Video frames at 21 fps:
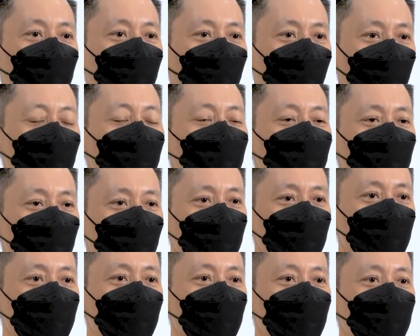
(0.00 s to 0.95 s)
the V nine
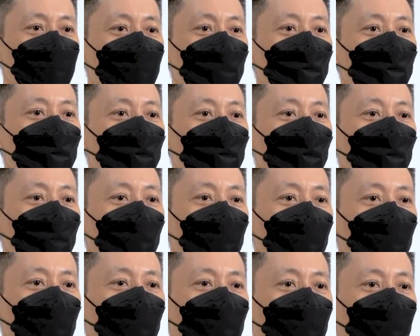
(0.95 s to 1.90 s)
i Robotic
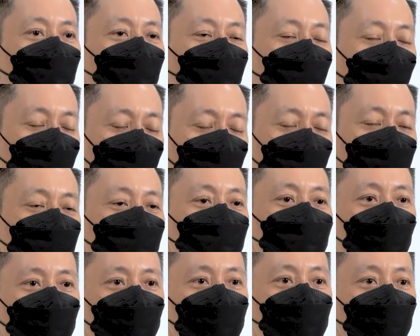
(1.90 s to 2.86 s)
Vision for this
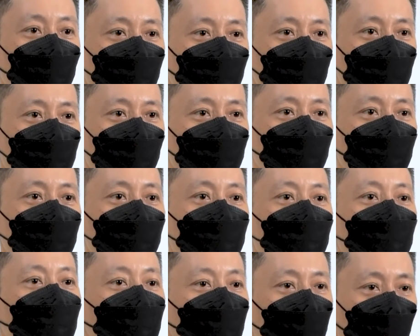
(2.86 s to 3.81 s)
very reputable
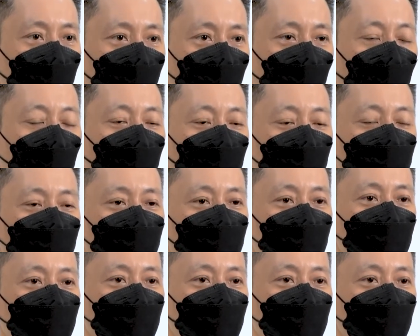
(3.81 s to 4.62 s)
award.